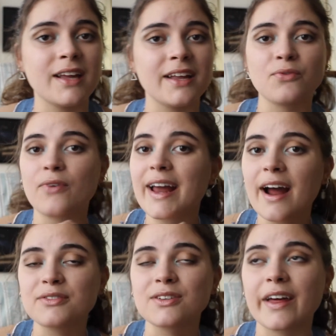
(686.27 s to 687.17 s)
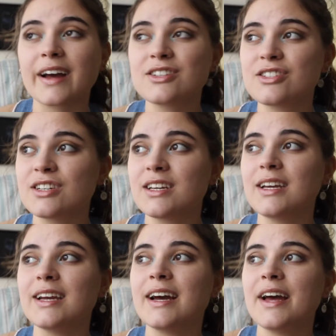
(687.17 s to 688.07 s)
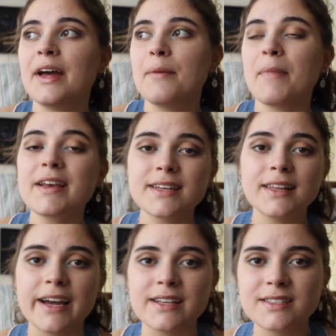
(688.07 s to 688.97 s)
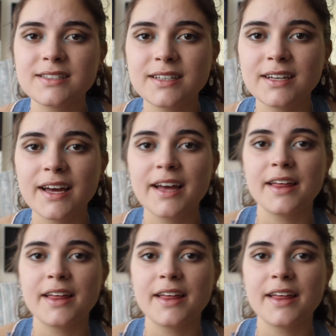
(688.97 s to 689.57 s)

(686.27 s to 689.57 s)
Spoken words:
and right after that she makes a list,